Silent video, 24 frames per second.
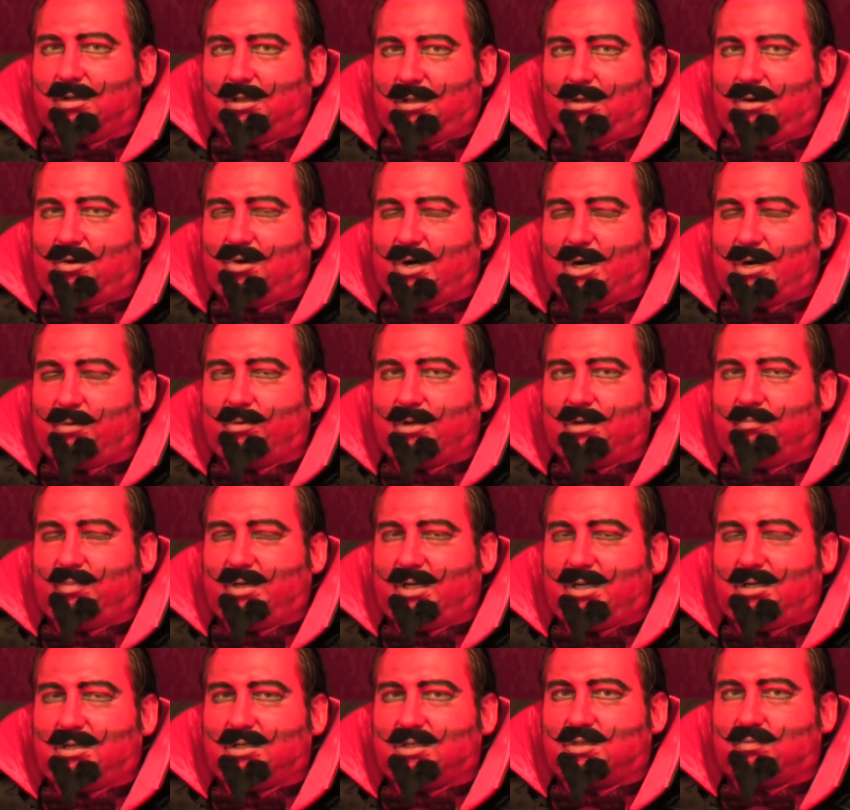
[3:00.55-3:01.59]
the Lord would
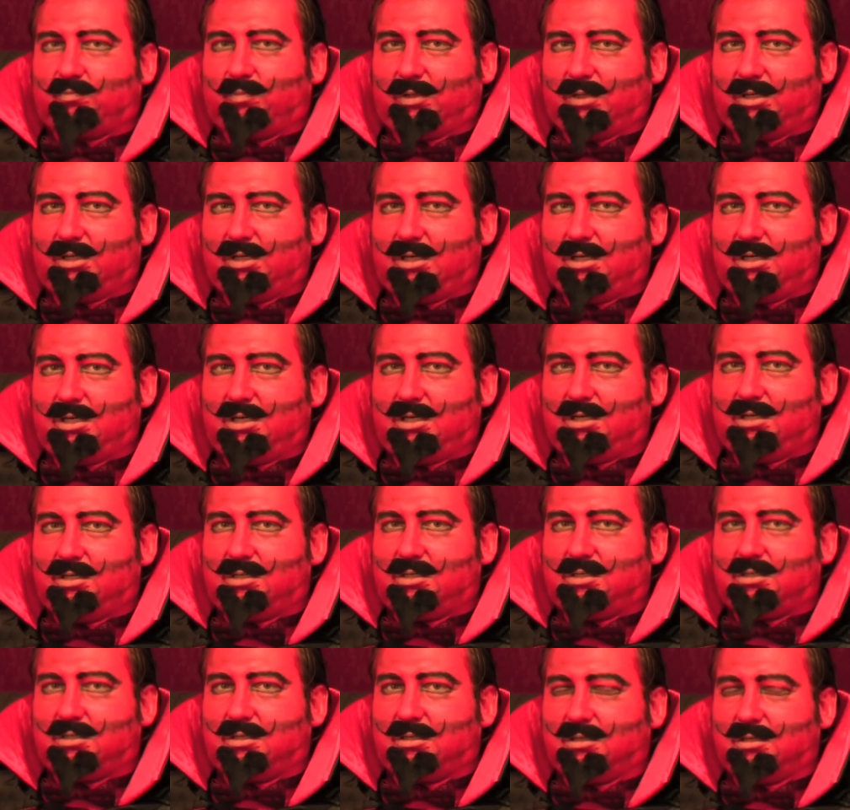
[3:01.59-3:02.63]
be
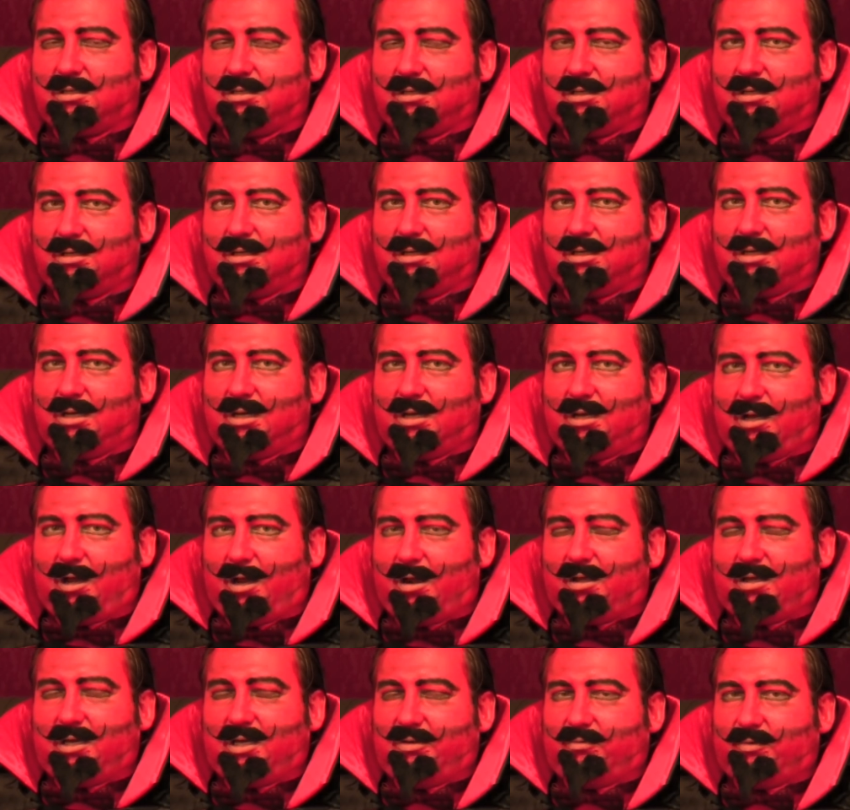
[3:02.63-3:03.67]
displeased,
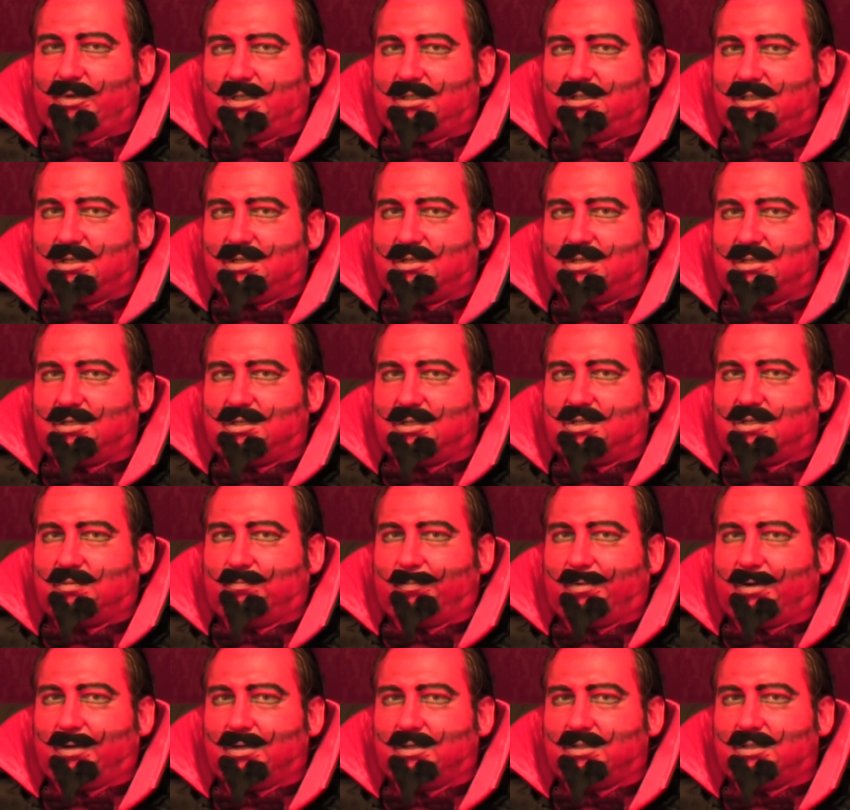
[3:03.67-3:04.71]
and He would just
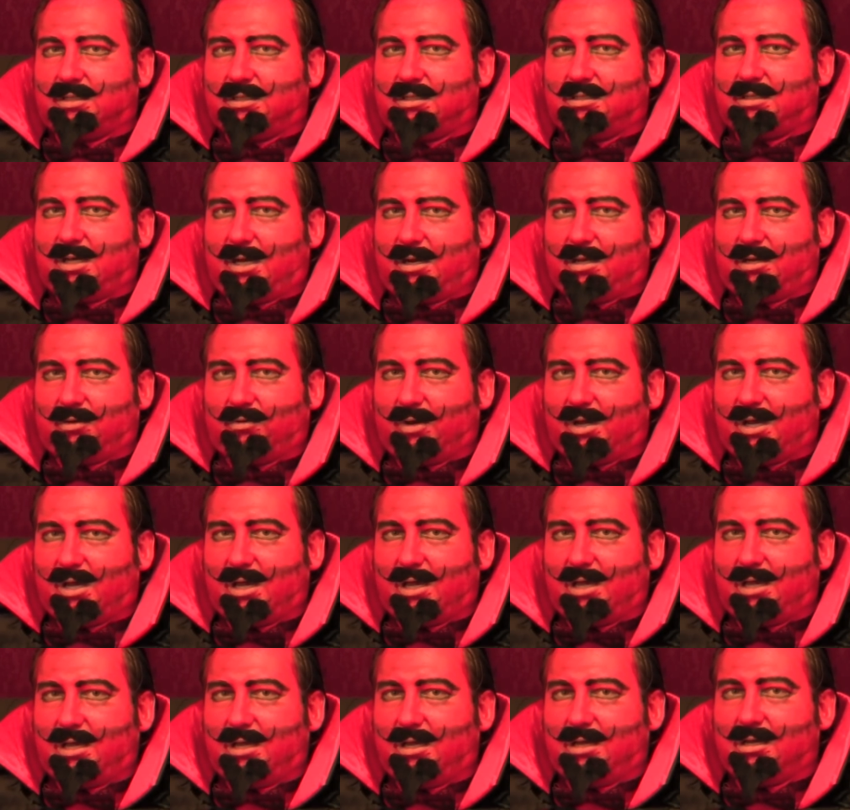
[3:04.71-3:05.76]
disperse us
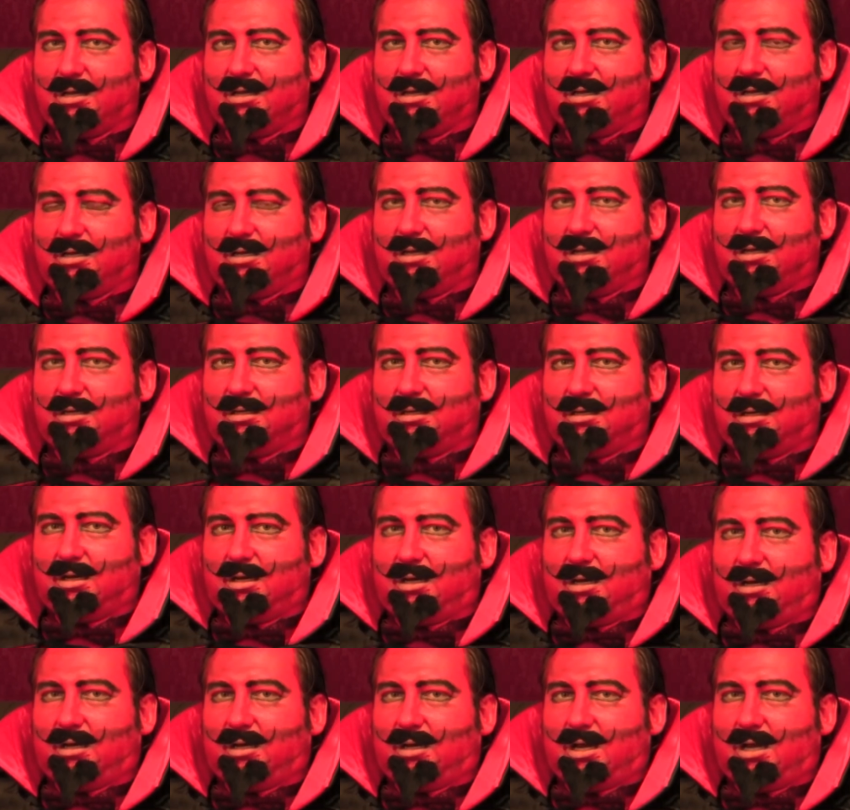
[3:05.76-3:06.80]
anyway,
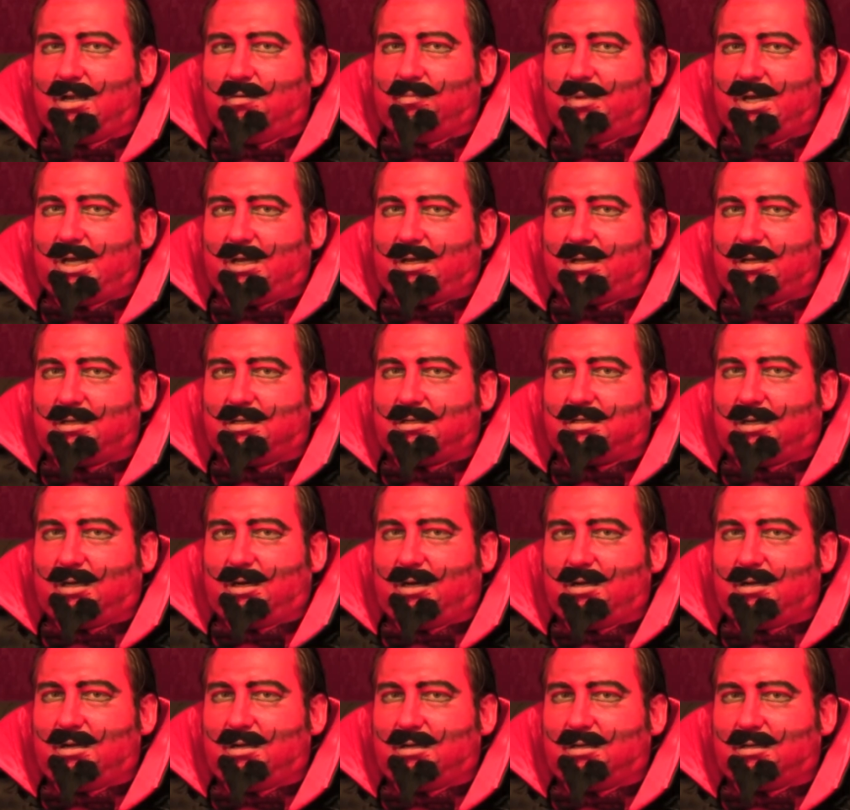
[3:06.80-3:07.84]
and make it
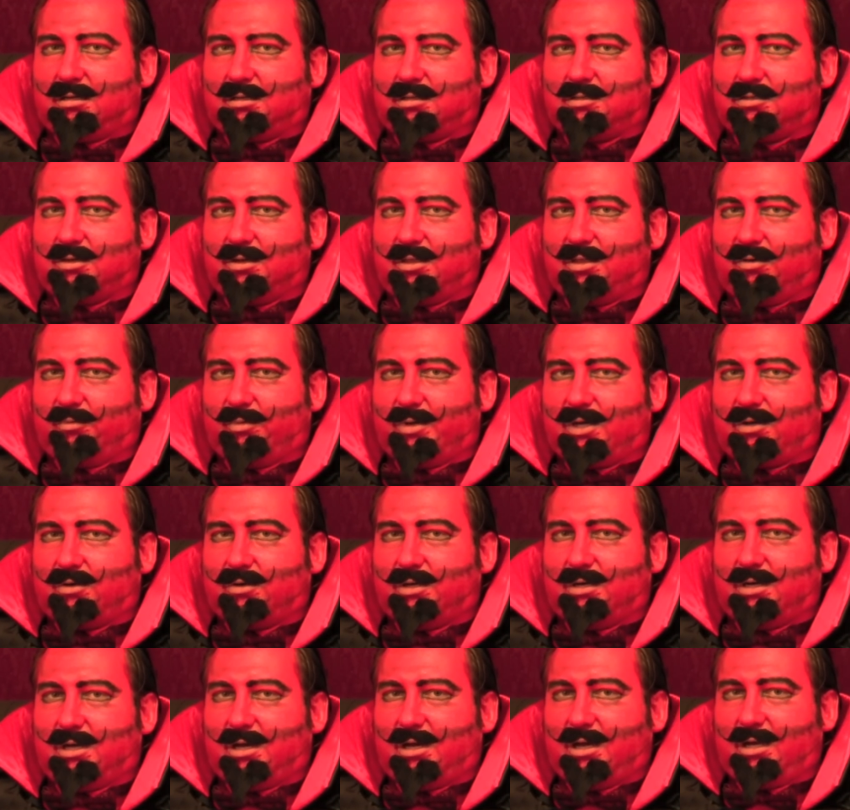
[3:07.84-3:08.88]
so that we
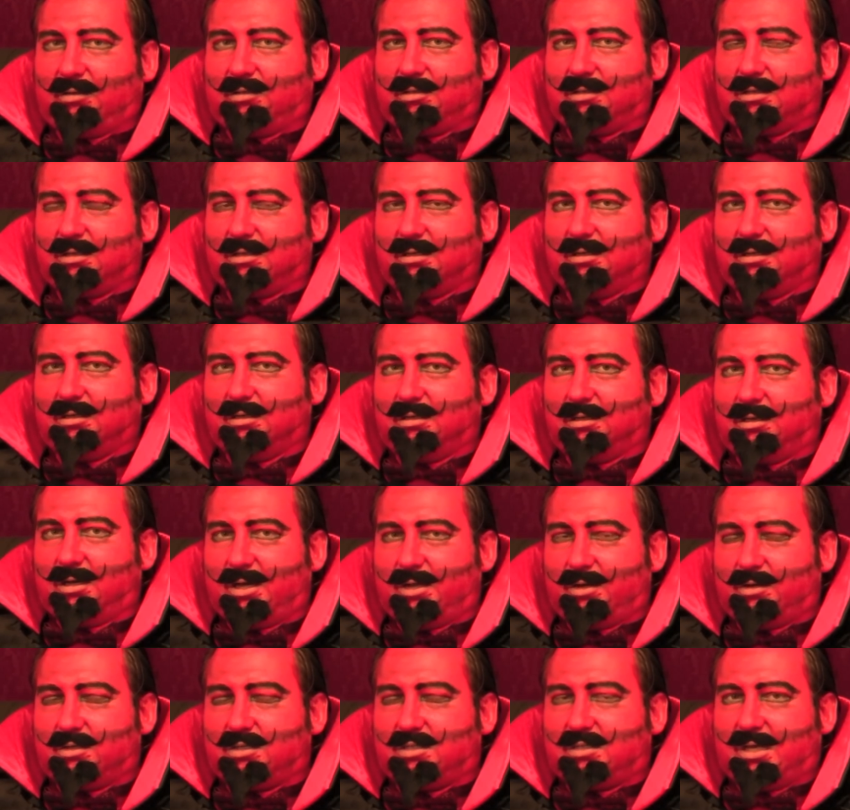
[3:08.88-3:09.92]
could not
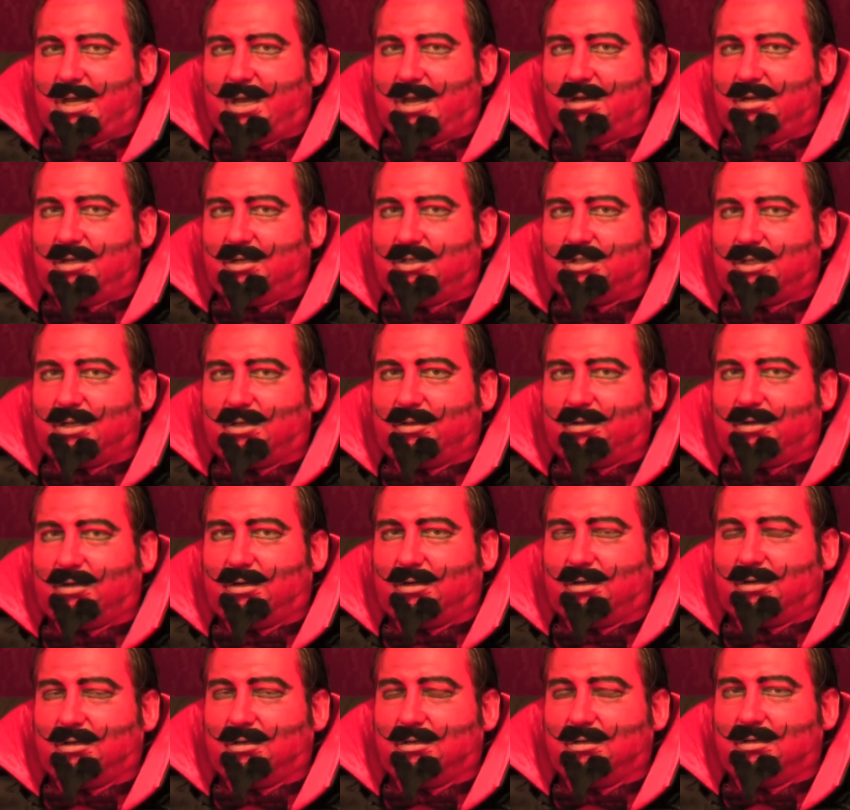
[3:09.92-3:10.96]
understand each
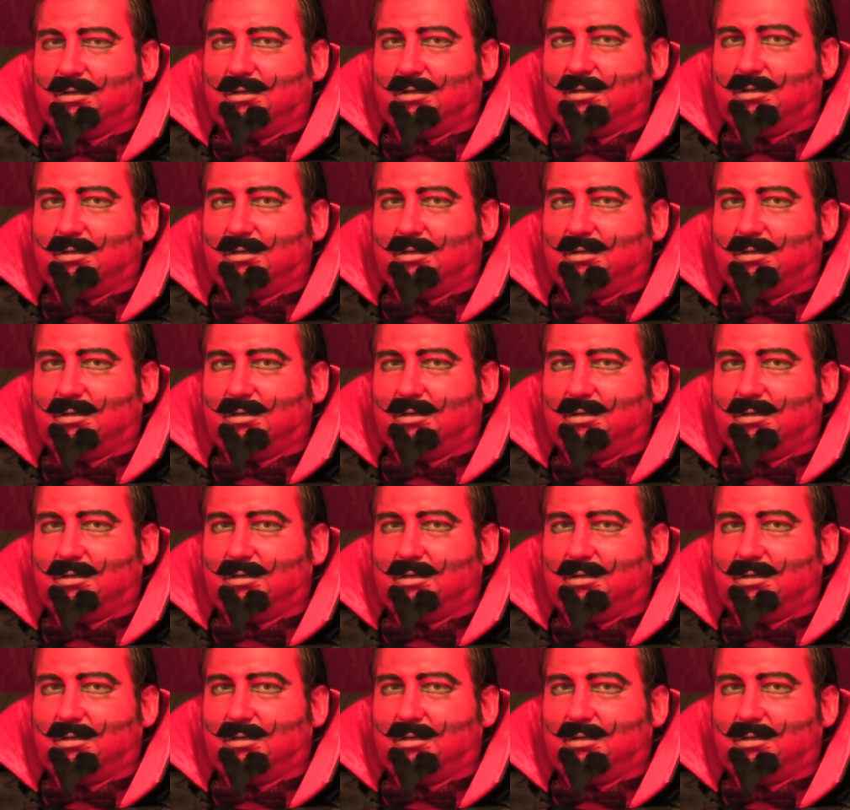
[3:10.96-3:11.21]
other.